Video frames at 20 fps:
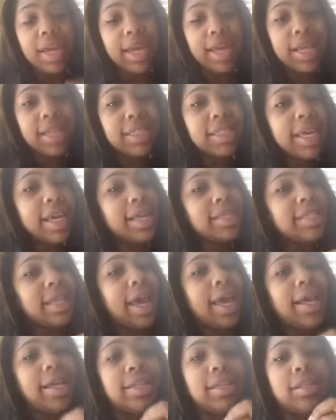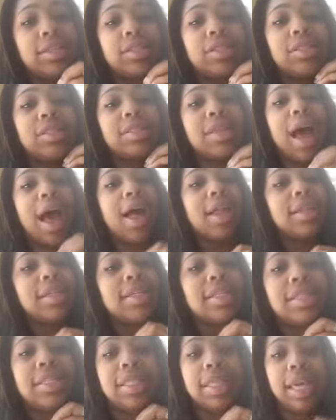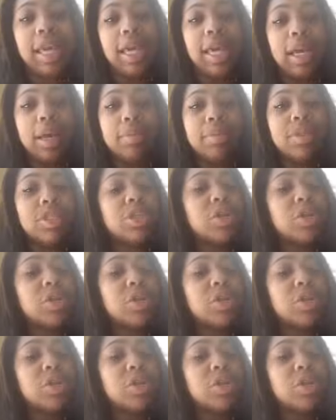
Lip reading: It takes a solid team